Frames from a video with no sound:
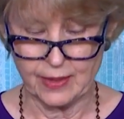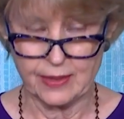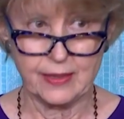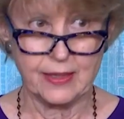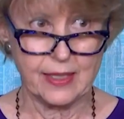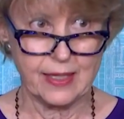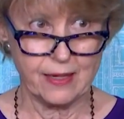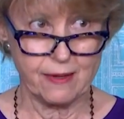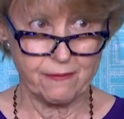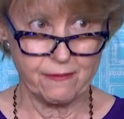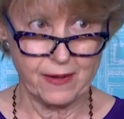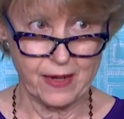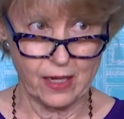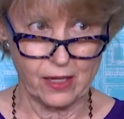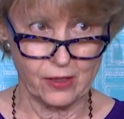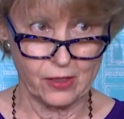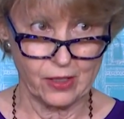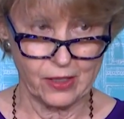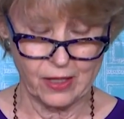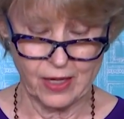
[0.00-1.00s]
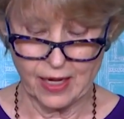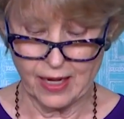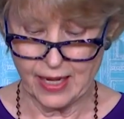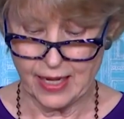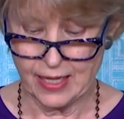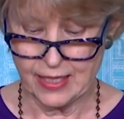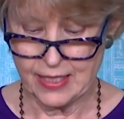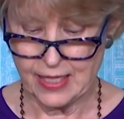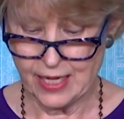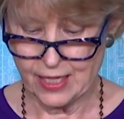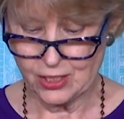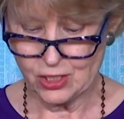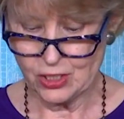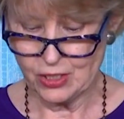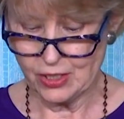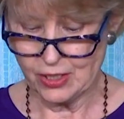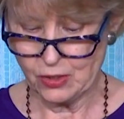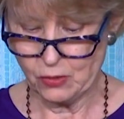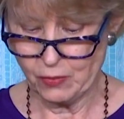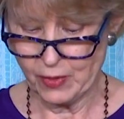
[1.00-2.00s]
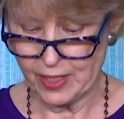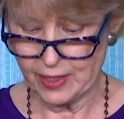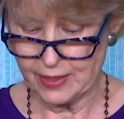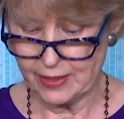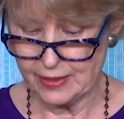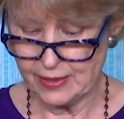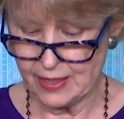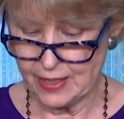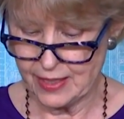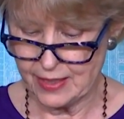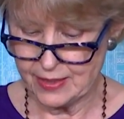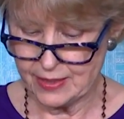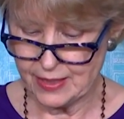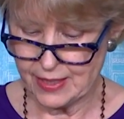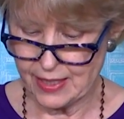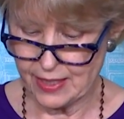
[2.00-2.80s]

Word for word: DFLer, nationally recognized